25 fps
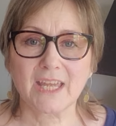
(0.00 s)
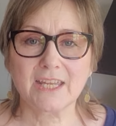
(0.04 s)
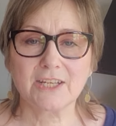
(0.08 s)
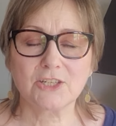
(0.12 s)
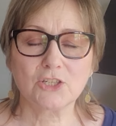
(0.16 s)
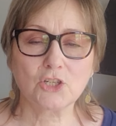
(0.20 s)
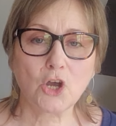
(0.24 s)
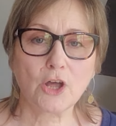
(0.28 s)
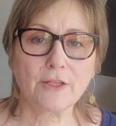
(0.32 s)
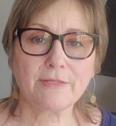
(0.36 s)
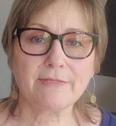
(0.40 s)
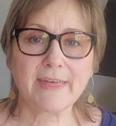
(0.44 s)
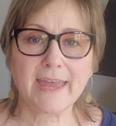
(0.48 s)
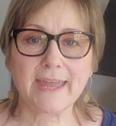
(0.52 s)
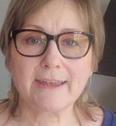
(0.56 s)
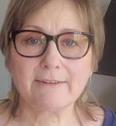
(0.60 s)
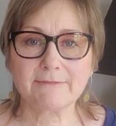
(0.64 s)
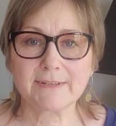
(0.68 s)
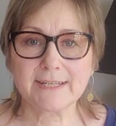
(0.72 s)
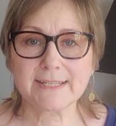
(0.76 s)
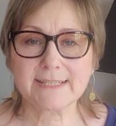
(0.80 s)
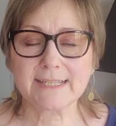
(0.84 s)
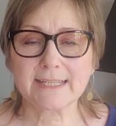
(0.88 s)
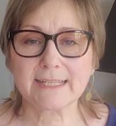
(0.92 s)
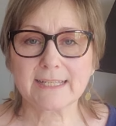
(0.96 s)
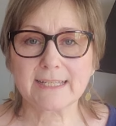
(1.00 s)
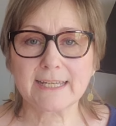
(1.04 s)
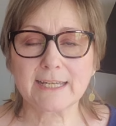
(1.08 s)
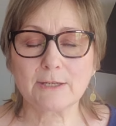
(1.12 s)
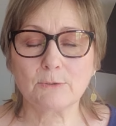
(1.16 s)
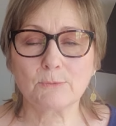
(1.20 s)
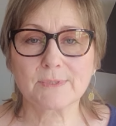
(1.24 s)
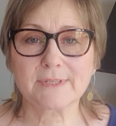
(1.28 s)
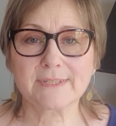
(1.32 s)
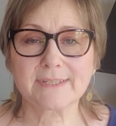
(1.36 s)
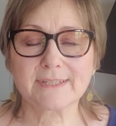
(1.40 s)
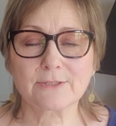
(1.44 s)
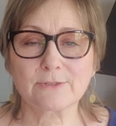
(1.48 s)
Not that recently, it
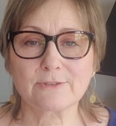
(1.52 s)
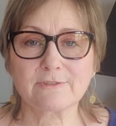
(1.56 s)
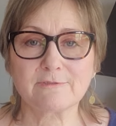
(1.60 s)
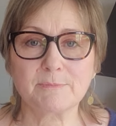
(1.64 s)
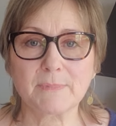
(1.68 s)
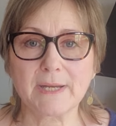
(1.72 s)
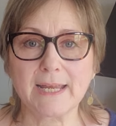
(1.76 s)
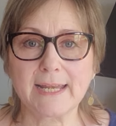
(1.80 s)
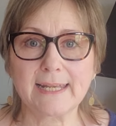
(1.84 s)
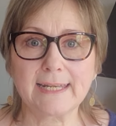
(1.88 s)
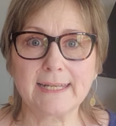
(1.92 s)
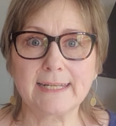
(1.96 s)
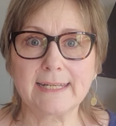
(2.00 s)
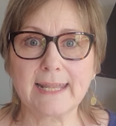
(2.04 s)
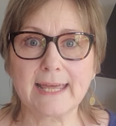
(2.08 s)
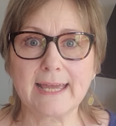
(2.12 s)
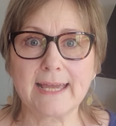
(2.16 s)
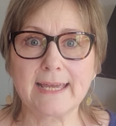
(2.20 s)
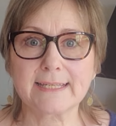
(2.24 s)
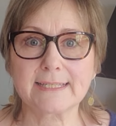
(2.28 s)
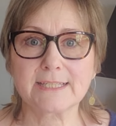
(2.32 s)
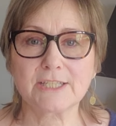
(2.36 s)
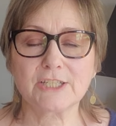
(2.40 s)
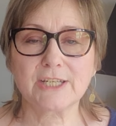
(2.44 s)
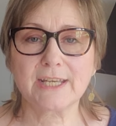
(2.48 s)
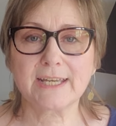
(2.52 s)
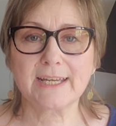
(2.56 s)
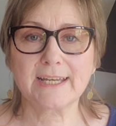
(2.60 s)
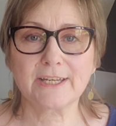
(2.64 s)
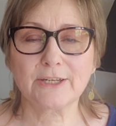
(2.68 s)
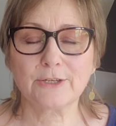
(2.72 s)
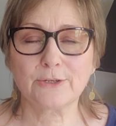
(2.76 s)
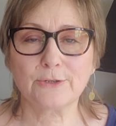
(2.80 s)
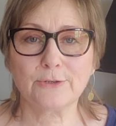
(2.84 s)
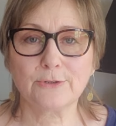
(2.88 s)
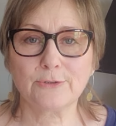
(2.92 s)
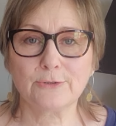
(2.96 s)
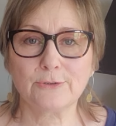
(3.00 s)
was sort of my last
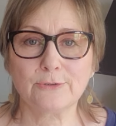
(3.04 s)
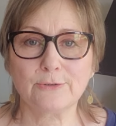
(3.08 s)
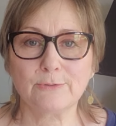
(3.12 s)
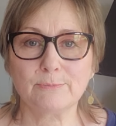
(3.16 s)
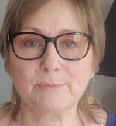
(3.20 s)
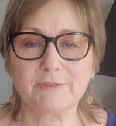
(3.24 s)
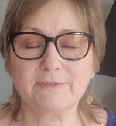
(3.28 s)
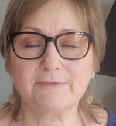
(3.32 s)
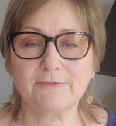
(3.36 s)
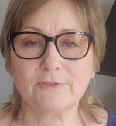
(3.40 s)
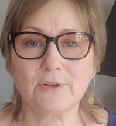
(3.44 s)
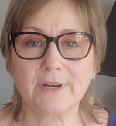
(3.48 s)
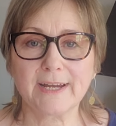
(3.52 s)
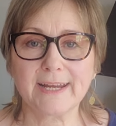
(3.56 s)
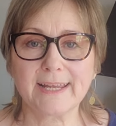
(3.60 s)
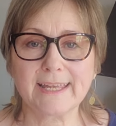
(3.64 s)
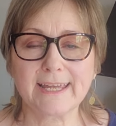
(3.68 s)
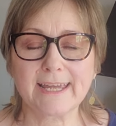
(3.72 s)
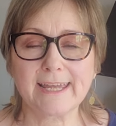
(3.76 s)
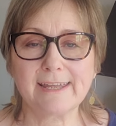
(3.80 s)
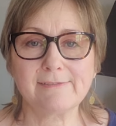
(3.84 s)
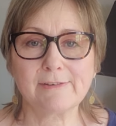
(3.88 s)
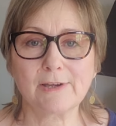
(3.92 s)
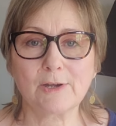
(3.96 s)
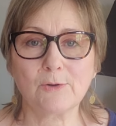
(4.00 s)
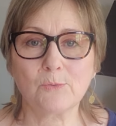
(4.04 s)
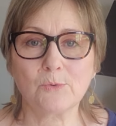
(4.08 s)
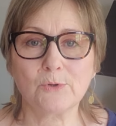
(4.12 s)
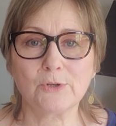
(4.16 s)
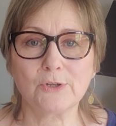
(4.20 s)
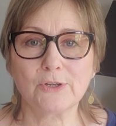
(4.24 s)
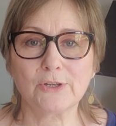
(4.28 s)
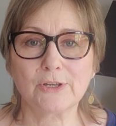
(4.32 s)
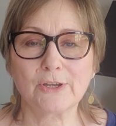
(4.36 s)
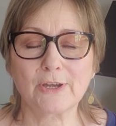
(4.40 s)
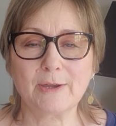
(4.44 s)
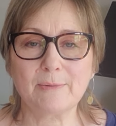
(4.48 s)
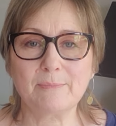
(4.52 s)
Yahoo before I gave up
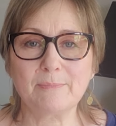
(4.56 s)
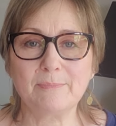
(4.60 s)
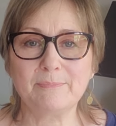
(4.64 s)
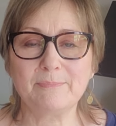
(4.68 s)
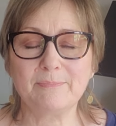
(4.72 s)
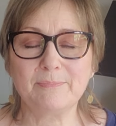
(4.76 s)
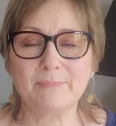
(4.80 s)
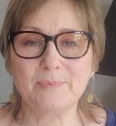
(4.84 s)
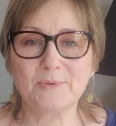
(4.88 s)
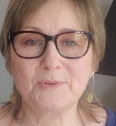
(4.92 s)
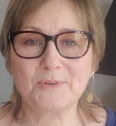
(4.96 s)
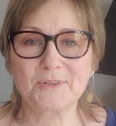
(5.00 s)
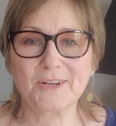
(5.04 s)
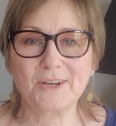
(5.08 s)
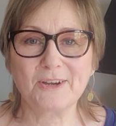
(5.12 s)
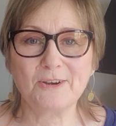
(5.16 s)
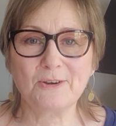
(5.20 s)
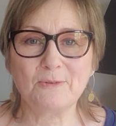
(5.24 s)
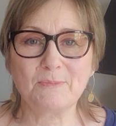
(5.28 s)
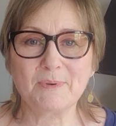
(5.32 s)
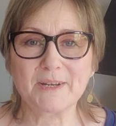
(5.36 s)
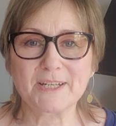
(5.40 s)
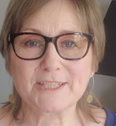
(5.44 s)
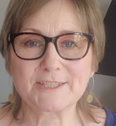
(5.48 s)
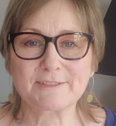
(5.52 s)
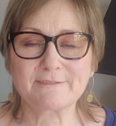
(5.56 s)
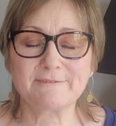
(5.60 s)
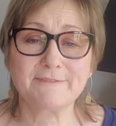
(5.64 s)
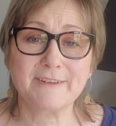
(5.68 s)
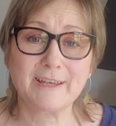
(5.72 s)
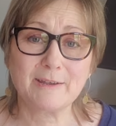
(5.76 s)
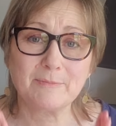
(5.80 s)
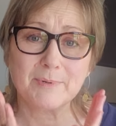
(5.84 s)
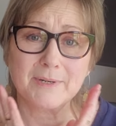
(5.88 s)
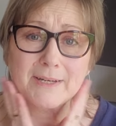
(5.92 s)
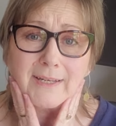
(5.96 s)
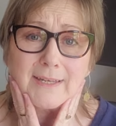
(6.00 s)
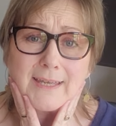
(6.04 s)
work. I bought a whole bunch of
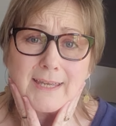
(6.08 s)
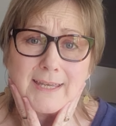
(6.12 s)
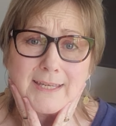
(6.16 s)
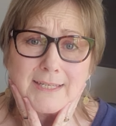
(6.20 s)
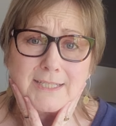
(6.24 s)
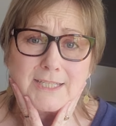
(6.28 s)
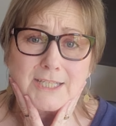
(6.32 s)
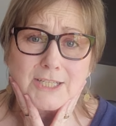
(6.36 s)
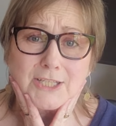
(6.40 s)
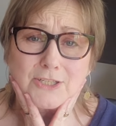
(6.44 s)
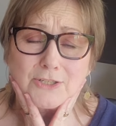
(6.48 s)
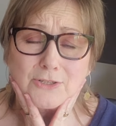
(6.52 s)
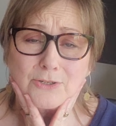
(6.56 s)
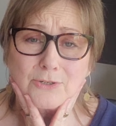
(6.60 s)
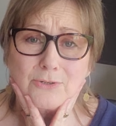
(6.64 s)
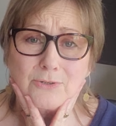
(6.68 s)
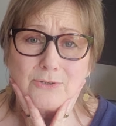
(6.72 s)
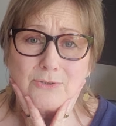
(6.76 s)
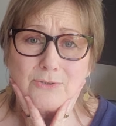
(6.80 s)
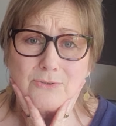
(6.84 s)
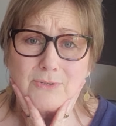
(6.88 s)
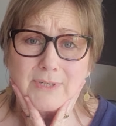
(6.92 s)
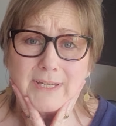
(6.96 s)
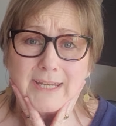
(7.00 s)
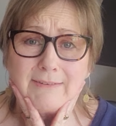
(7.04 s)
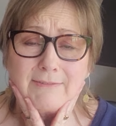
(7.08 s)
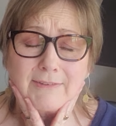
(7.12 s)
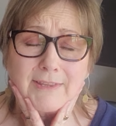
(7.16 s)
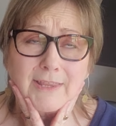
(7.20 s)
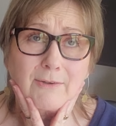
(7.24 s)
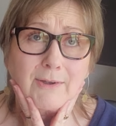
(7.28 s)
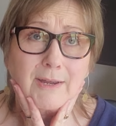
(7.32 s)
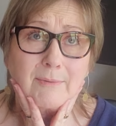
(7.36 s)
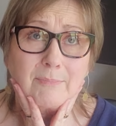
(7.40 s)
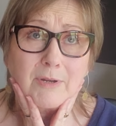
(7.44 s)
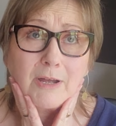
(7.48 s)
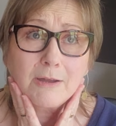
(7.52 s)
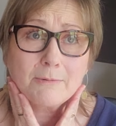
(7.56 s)
fabric, as you do, even though
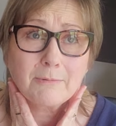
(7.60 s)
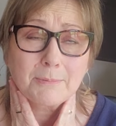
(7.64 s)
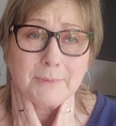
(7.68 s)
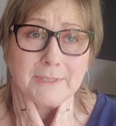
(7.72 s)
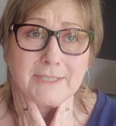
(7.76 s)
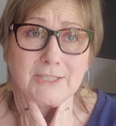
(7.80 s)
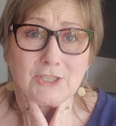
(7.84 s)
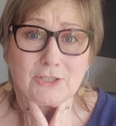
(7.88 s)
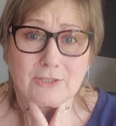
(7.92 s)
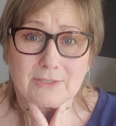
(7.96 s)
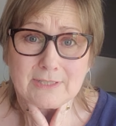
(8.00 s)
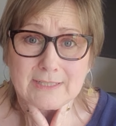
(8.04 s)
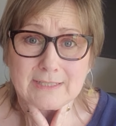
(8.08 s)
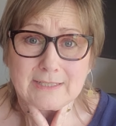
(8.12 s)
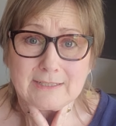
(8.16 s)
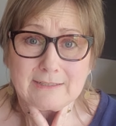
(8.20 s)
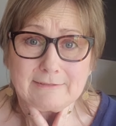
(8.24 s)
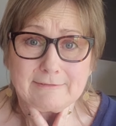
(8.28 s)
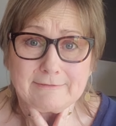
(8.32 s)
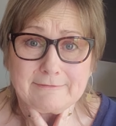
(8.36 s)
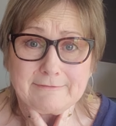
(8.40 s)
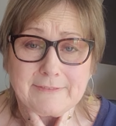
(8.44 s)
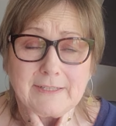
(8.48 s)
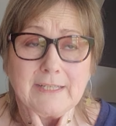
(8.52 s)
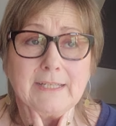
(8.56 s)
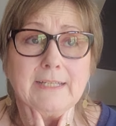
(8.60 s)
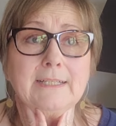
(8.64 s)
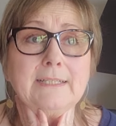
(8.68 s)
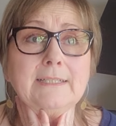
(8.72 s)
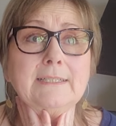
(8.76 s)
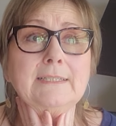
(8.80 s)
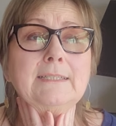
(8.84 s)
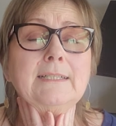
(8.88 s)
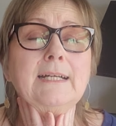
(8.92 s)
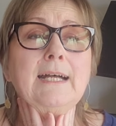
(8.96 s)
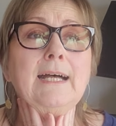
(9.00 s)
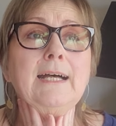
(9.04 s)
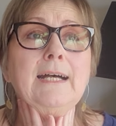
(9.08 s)
I probably shouldn't have,
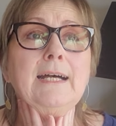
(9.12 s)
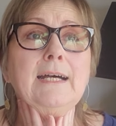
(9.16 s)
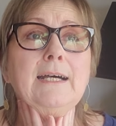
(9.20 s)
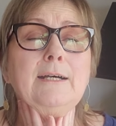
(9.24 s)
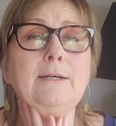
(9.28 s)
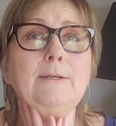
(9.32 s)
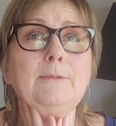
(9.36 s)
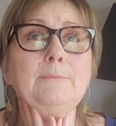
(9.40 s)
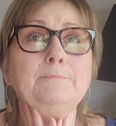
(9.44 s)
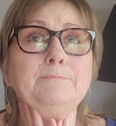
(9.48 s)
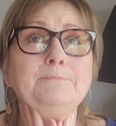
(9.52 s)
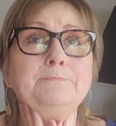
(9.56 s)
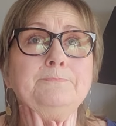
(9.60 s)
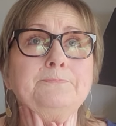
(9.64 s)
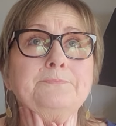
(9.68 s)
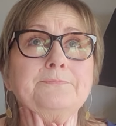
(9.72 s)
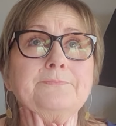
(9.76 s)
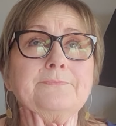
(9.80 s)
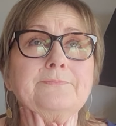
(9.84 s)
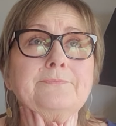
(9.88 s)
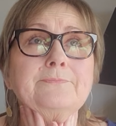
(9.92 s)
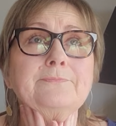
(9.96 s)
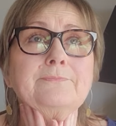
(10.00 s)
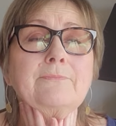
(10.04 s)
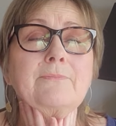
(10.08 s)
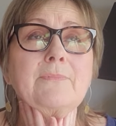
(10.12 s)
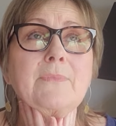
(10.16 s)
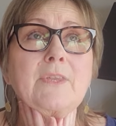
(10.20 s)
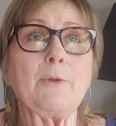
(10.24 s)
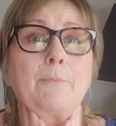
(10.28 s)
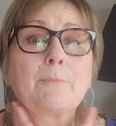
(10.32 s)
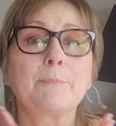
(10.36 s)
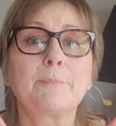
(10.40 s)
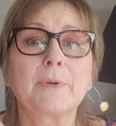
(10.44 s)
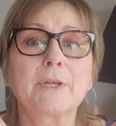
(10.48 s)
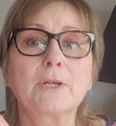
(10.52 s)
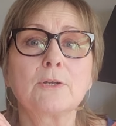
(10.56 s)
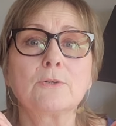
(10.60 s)

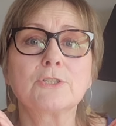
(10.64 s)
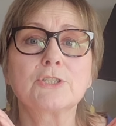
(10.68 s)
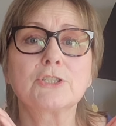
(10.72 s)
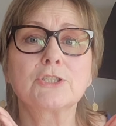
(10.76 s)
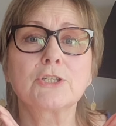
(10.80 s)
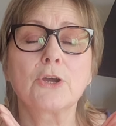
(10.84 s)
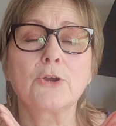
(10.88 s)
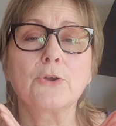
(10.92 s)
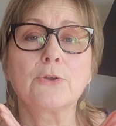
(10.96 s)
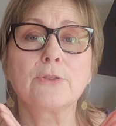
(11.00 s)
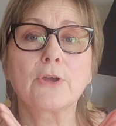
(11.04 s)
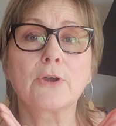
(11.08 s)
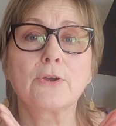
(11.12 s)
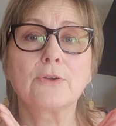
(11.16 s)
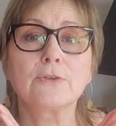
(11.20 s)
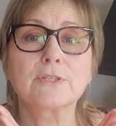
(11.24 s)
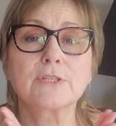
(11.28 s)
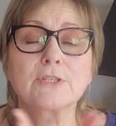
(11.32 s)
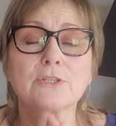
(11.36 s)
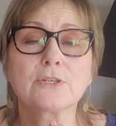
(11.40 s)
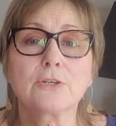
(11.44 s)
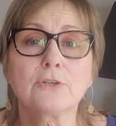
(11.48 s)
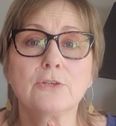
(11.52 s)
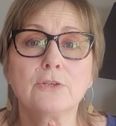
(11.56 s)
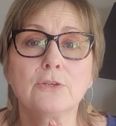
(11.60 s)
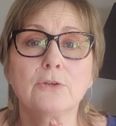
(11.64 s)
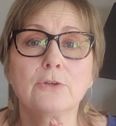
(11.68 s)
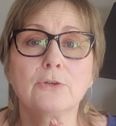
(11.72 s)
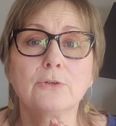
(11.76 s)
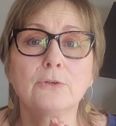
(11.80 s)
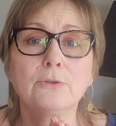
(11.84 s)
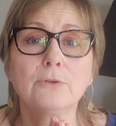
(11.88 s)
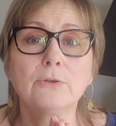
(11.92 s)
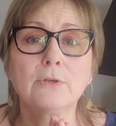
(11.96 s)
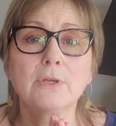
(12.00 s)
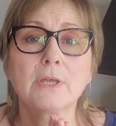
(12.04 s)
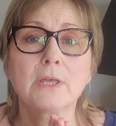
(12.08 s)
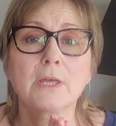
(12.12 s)
but I'll show those to
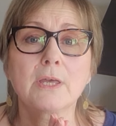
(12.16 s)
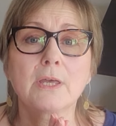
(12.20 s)
you.